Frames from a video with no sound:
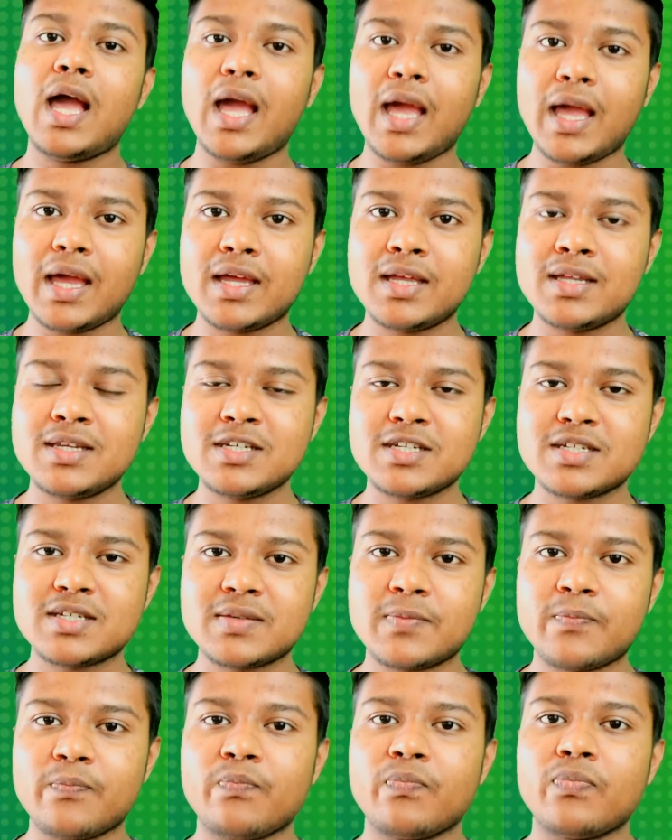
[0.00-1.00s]
And
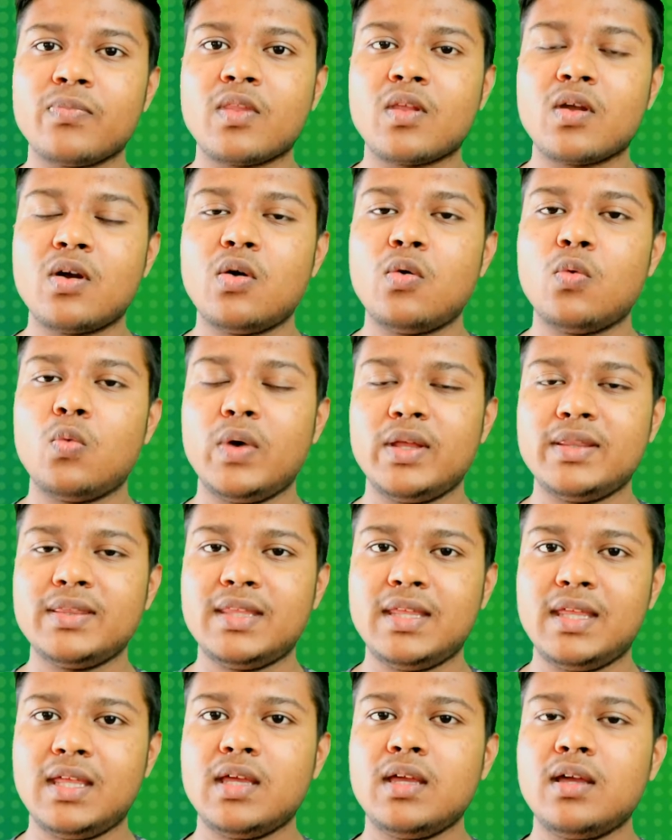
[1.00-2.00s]

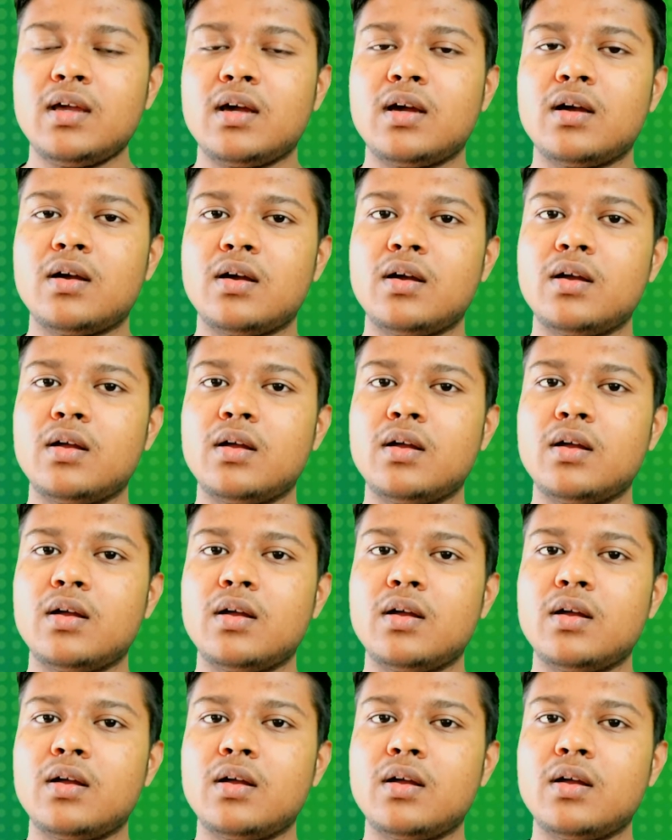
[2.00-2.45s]
one thing,